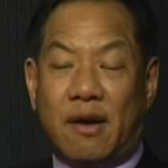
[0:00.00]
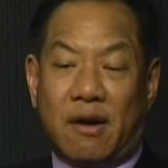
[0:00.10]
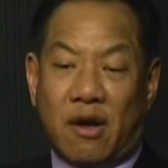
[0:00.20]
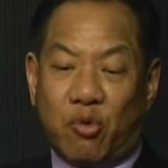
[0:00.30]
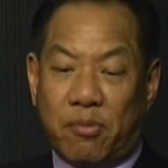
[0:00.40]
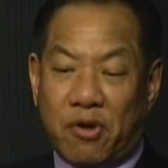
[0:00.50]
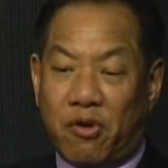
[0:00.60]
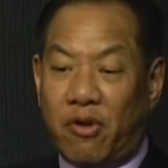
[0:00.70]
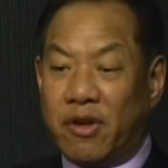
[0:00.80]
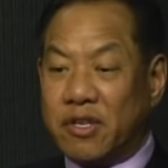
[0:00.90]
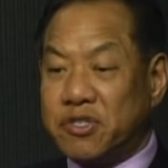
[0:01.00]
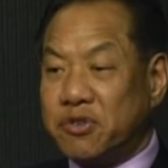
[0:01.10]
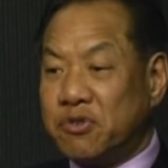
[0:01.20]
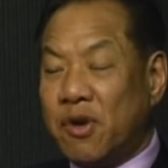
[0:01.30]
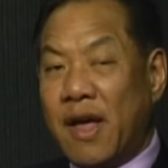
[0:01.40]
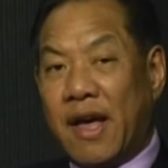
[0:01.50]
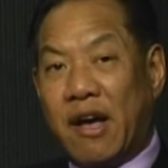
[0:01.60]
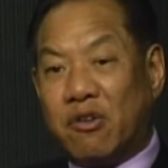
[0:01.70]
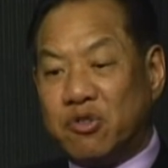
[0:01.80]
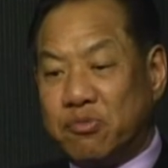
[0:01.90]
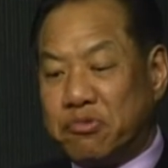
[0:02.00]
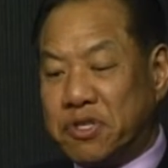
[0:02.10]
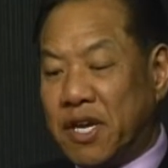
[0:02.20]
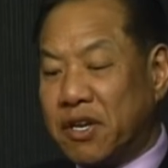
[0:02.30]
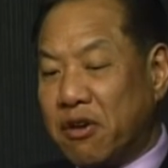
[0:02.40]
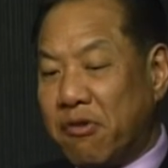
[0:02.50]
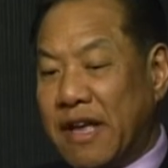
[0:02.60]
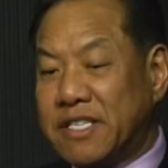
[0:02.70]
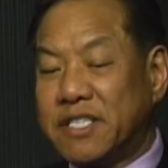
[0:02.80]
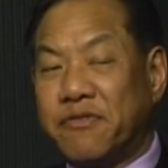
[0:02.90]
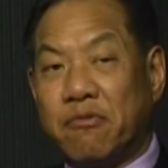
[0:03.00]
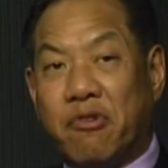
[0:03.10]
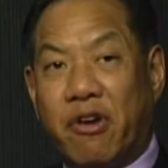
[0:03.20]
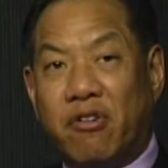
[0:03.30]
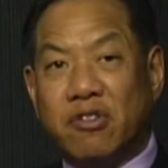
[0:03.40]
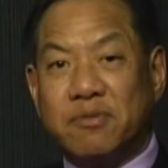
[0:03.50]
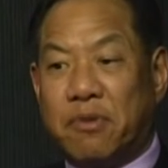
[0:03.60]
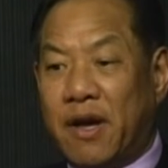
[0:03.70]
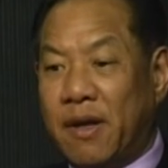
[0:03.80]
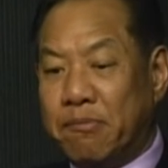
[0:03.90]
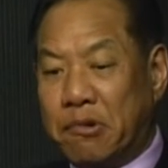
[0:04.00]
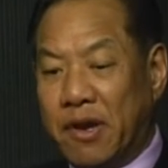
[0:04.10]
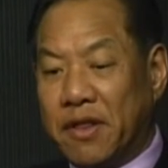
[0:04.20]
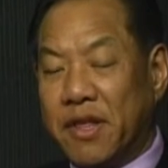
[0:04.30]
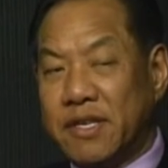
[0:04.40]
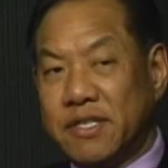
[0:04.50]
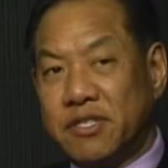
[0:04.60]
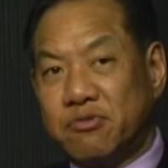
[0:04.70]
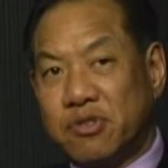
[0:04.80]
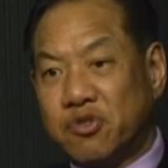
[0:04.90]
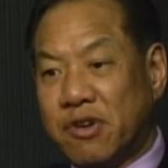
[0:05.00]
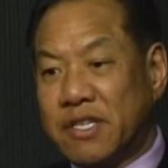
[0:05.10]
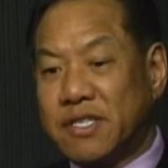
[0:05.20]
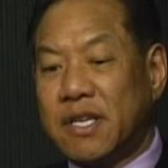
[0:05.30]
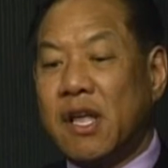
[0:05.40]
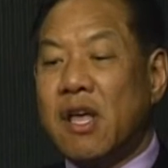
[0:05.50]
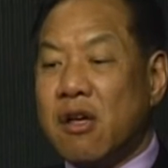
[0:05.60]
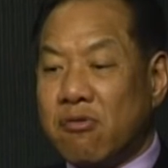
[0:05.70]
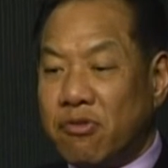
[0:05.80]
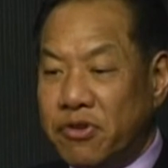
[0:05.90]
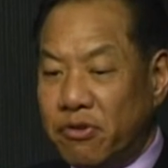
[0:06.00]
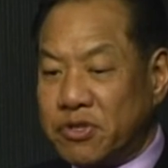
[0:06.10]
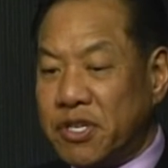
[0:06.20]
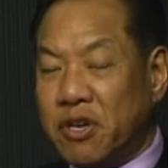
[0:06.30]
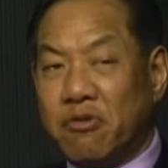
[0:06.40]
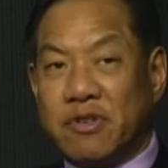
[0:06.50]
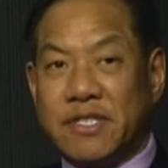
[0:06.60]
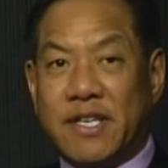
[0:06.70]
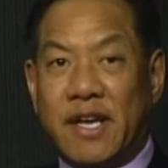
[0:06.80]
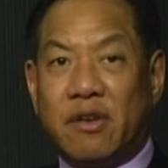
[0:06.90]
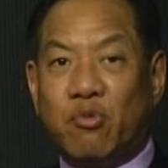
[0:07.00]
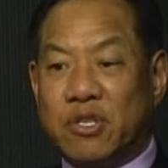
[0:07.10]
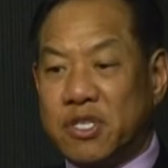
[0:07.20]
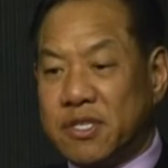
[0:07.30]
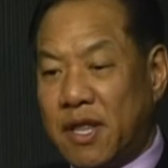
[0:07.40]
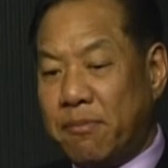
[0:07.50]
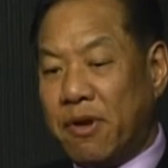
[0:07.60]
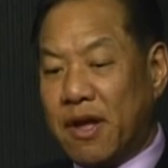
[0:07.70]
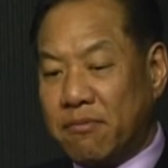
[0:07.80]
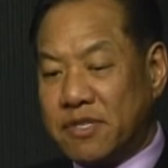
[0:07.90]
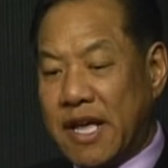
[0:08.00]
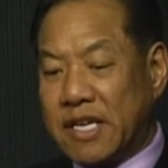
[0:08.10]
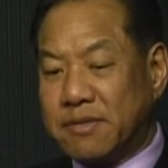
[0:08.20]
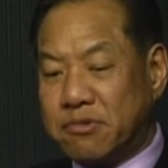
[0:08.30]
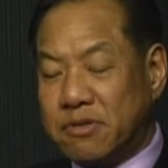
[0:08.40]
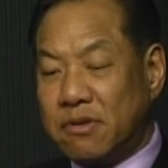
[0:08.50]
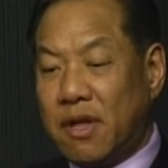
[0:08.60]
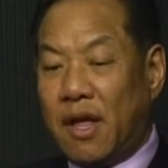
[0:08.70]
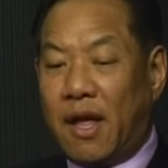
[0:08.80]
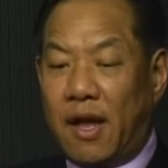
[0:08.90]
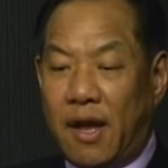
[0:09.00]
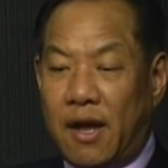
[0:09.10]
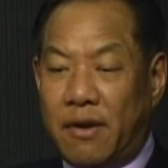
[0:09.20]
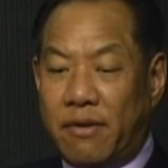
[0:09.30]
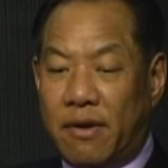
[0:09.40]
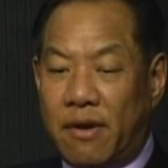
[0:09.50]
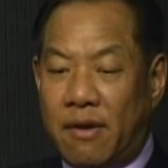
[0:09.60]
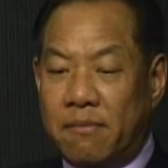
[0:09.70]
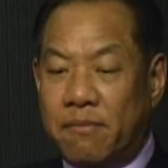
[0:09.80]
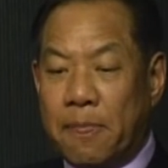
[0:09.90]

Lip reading: We'll be going into how to protect your assets from creditors by putting things into a trust, reducing your estate, which has then become taxable, and